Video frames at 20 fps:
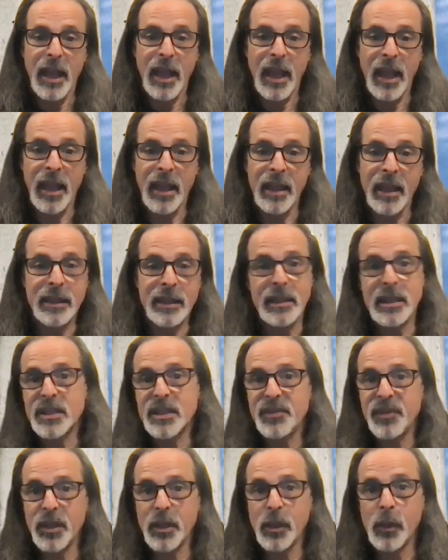And in this
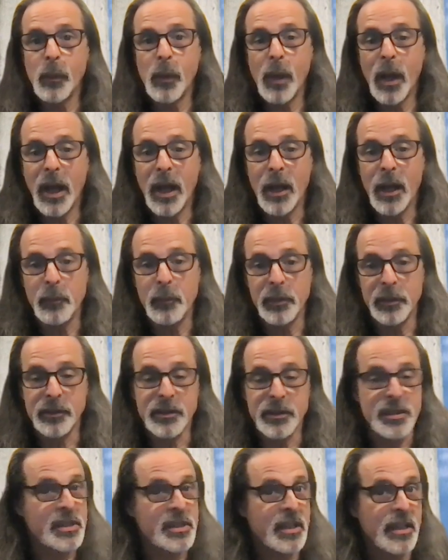video, I will
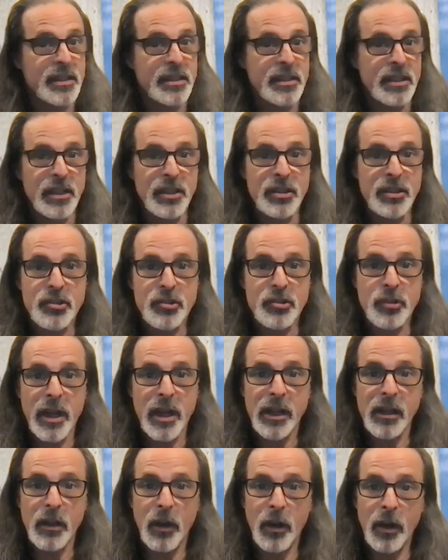discuss each
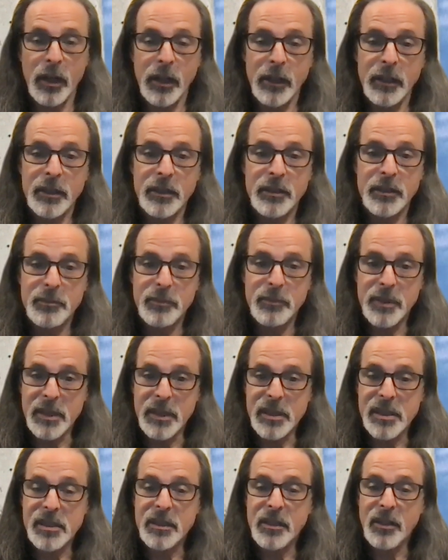track on
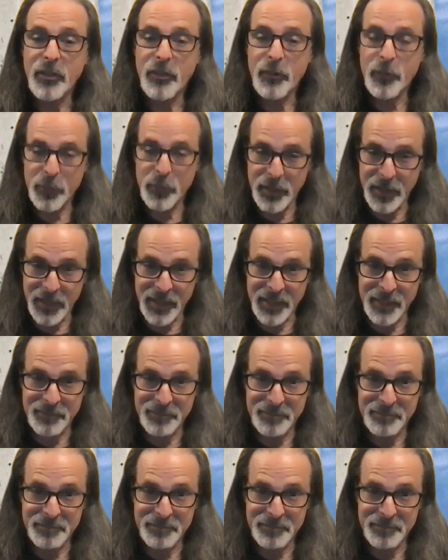disc three.